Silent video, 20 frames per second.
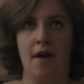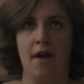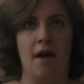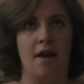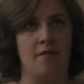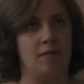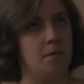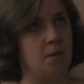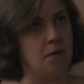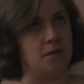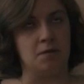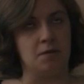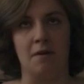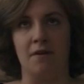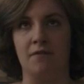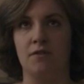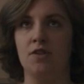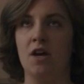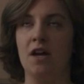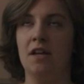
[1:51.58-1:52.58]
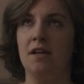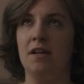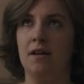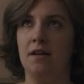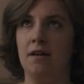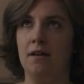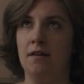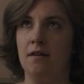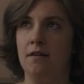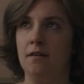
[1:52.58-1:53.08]
Every pulse in my
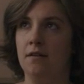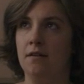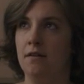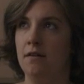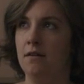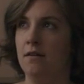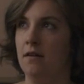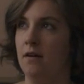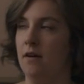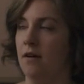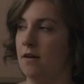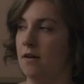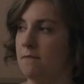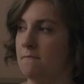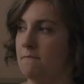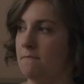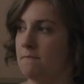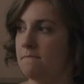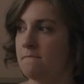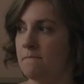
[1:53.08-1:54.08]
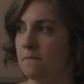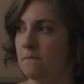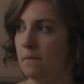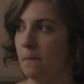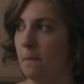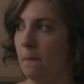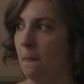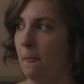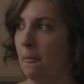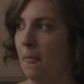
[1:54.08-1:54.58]
vagina.
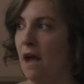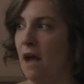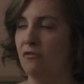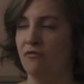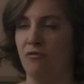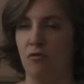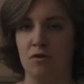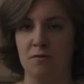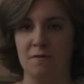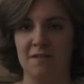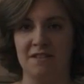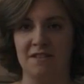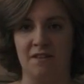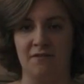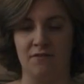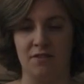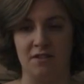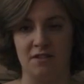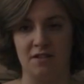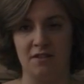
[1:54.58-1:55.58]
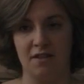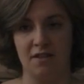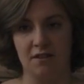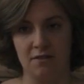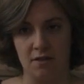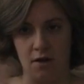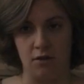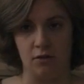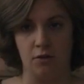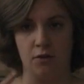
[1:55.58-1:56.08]
I would force myself to see things
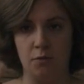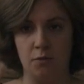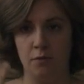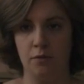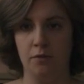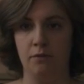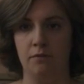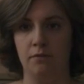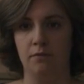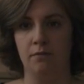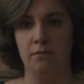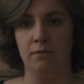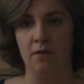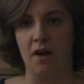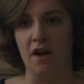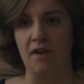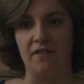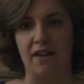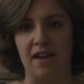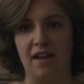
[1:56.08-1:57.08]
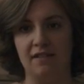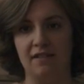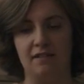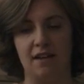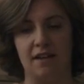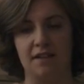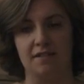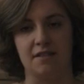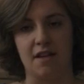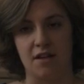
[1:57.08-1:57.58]
on a loop of eight,
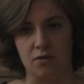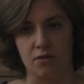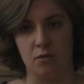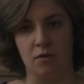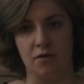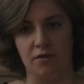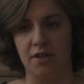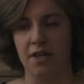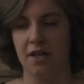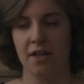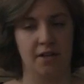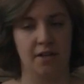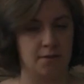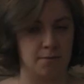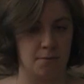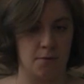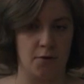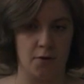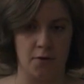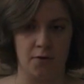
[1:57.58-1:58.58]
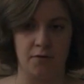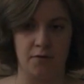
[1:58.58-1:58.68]
like sexual things, murder